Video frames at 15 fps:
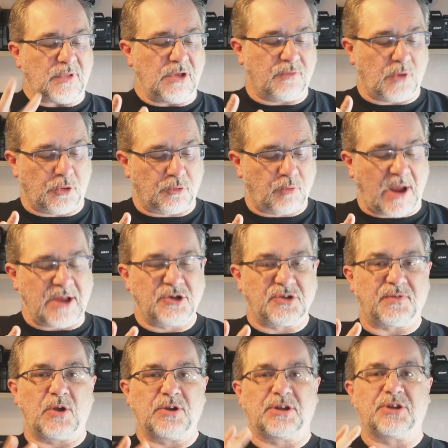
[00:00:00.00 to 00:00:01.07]
You've got a
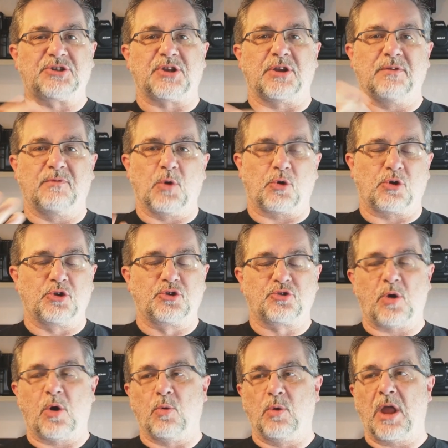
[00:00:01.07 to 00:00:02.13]
rangefinder, so you've got
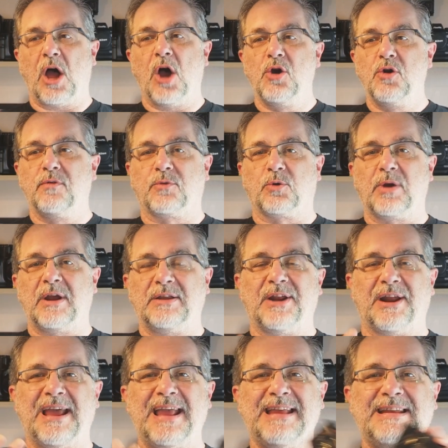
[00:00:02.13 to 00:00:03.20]
control over it.
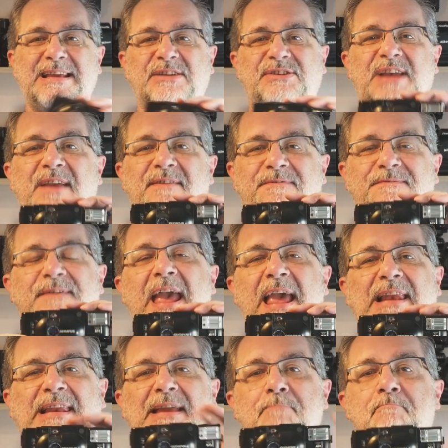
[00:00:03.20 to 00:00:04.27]
You know, it is a
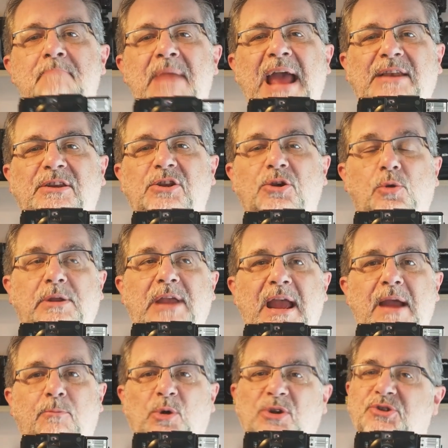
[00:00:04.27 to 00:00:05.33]
fairly manual
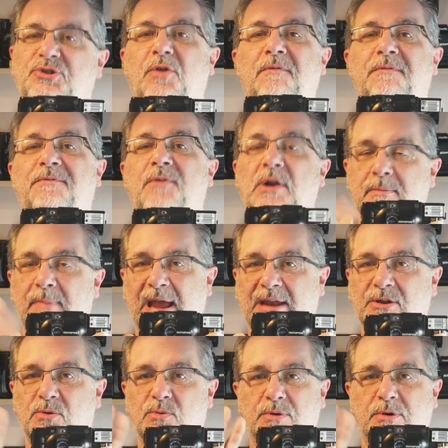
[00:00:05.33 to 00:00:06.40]
camera. It's not fully
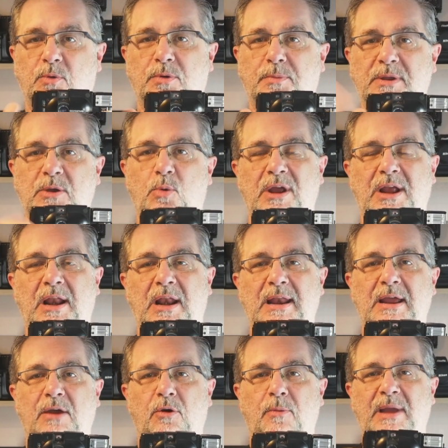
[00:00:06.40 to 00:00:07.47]
manual, and I want to be quite
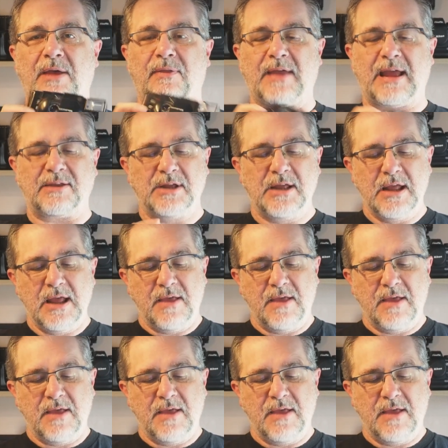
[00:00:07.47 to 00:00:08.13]
clear about that.